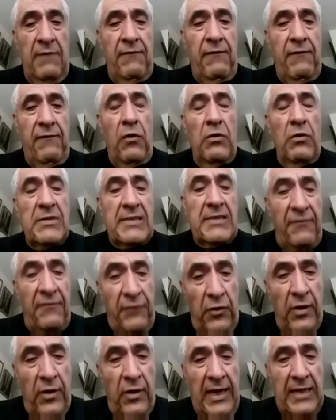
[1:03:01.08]
Go stuff
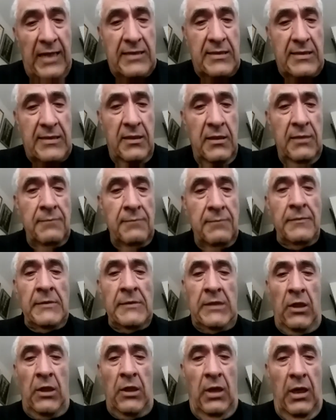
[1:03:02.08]
your ass.
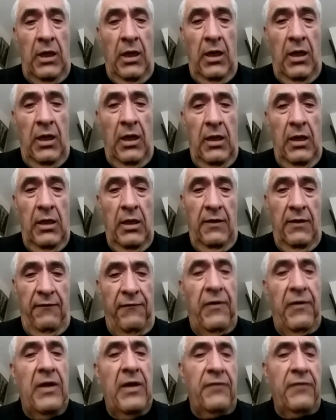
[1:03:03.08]
So
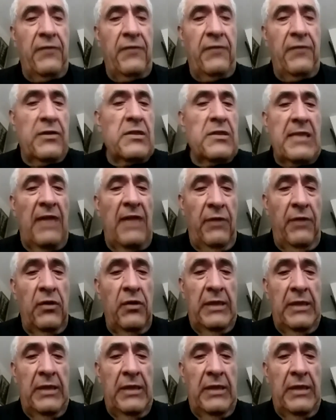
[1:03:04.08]
because he was good